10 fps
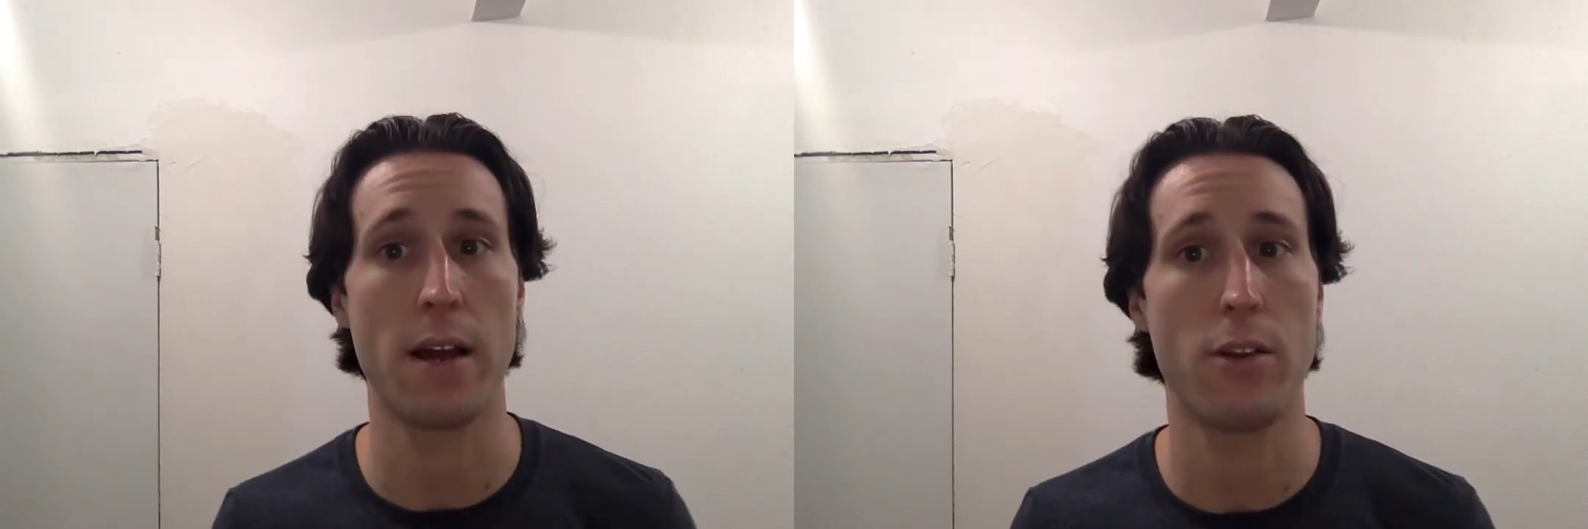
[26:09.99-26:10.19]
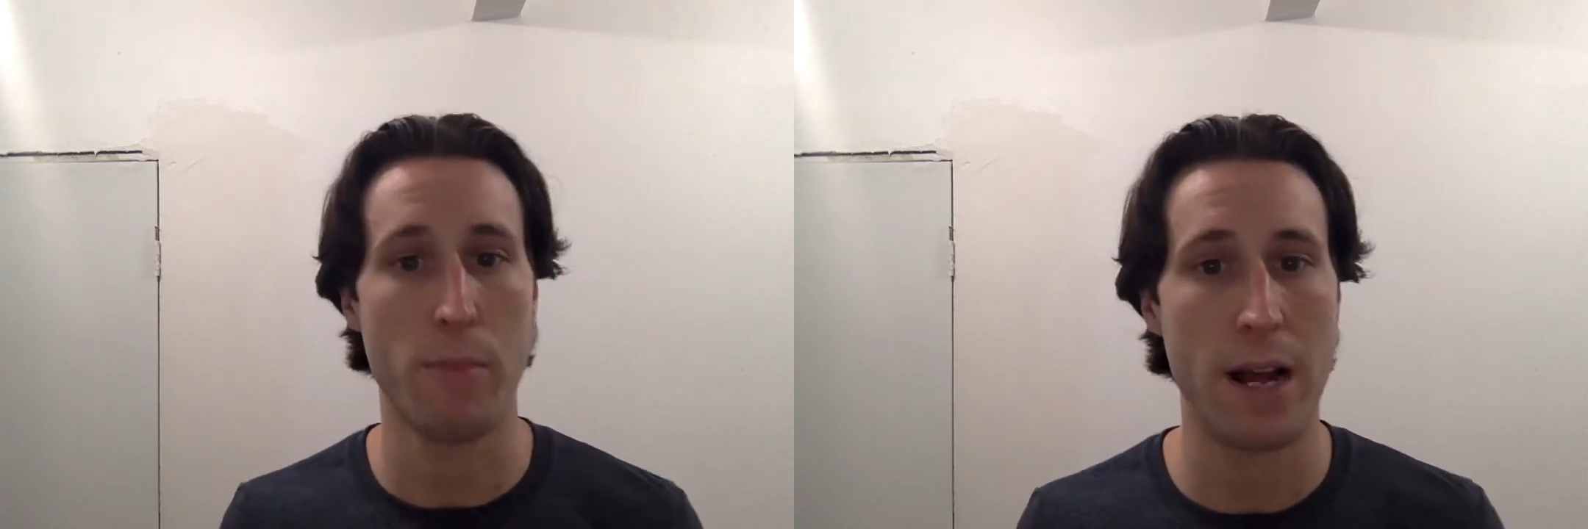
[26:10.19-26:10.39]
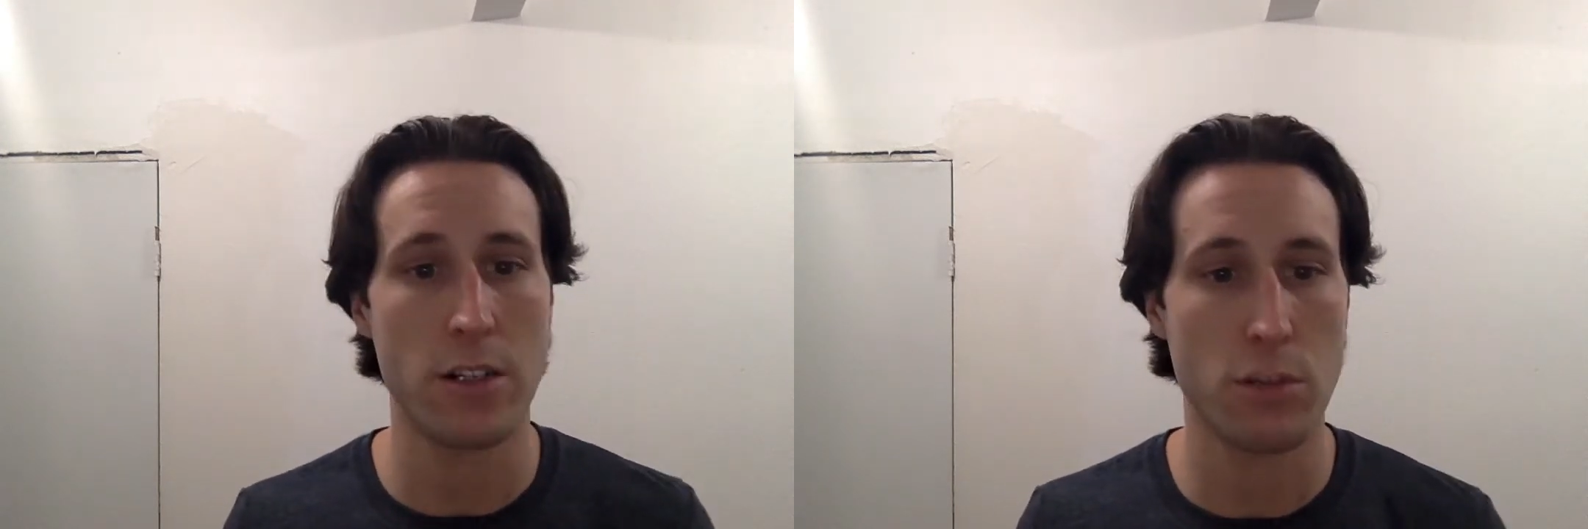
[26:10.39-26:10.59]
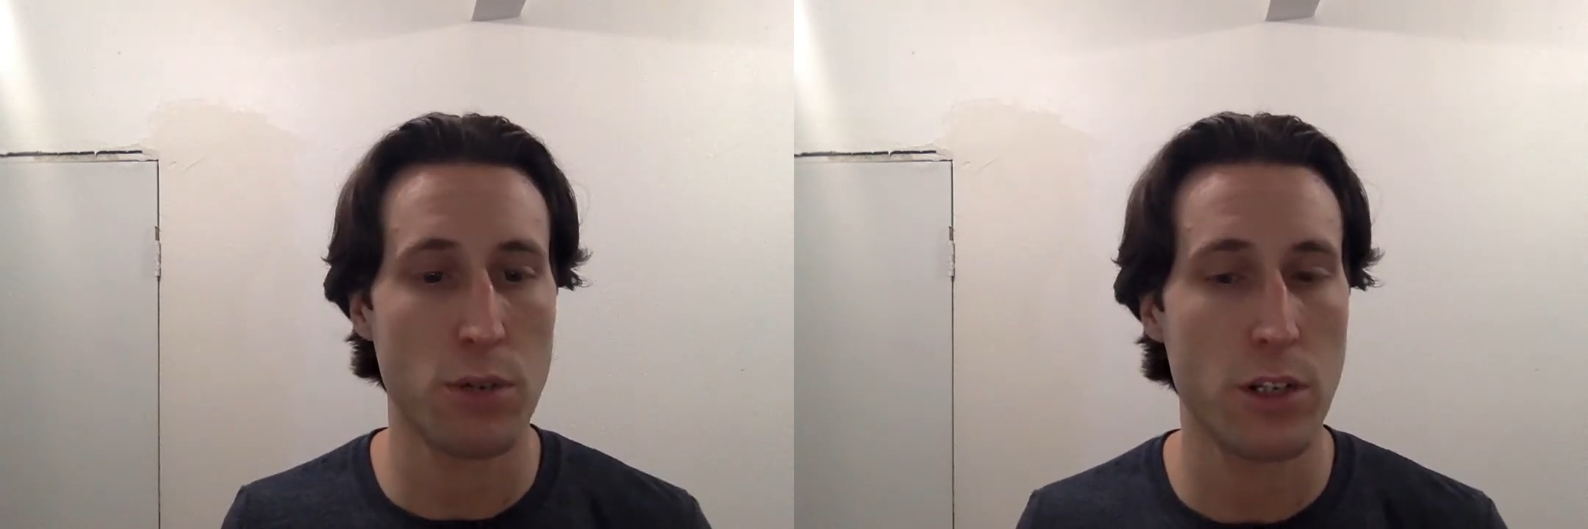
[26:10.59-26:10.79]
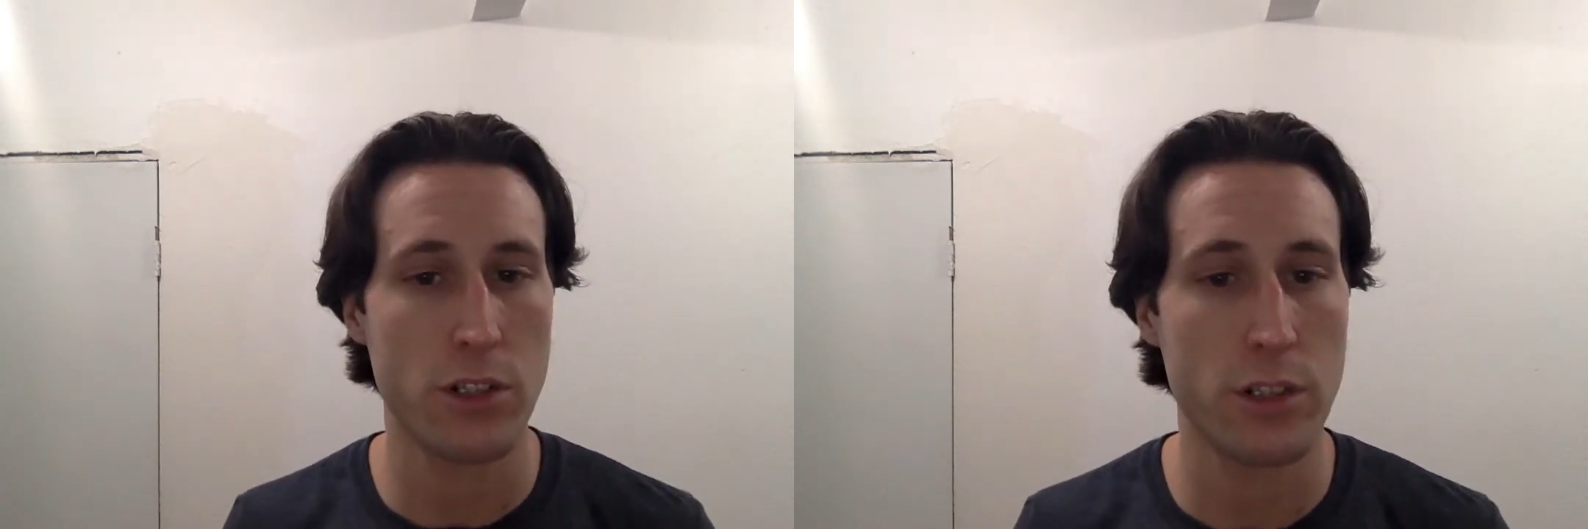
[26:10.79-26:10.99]
other Badger
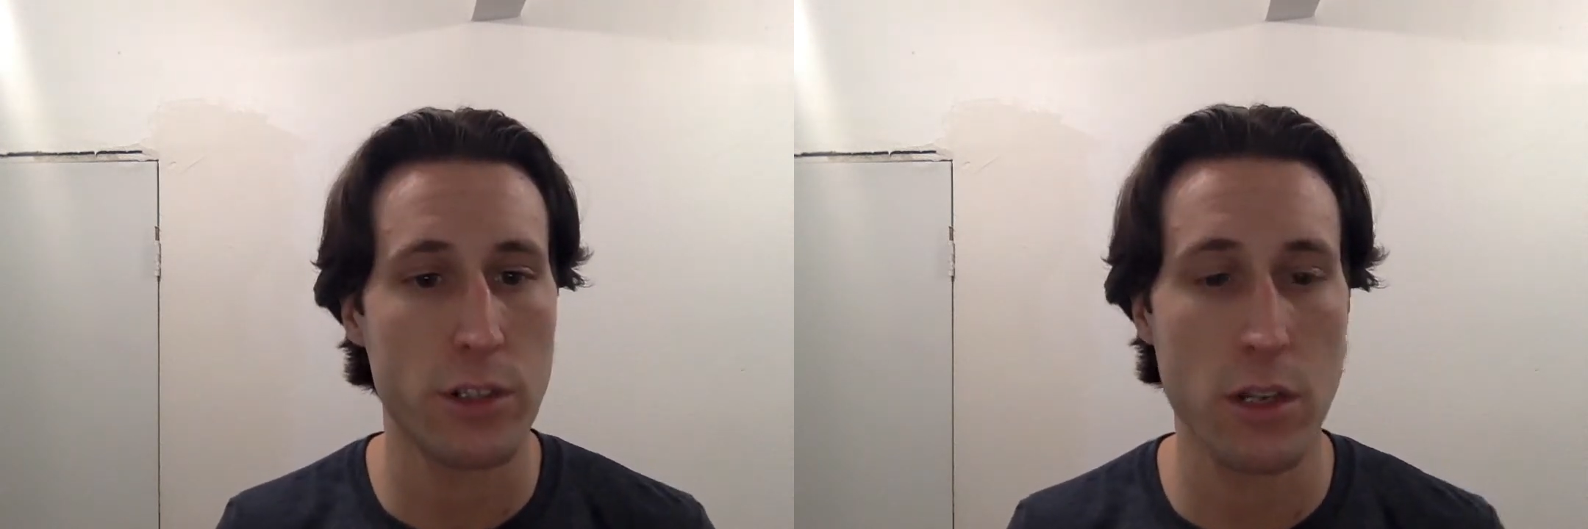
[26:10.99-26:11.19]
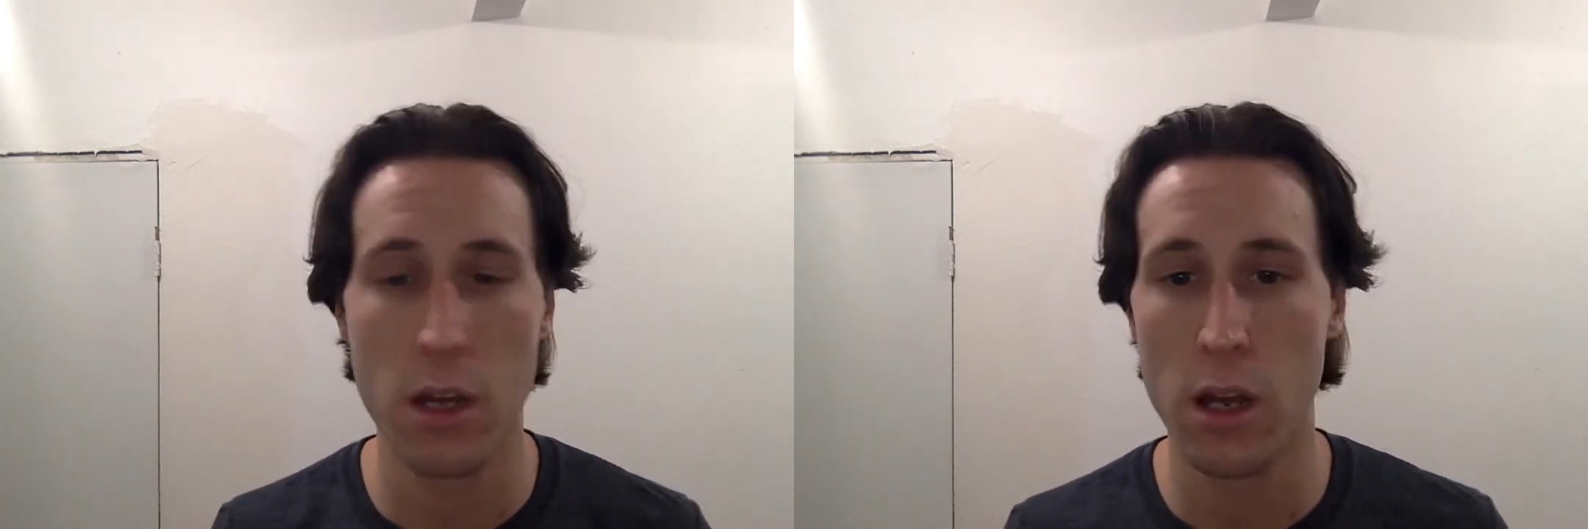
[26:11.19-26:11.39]
brushes,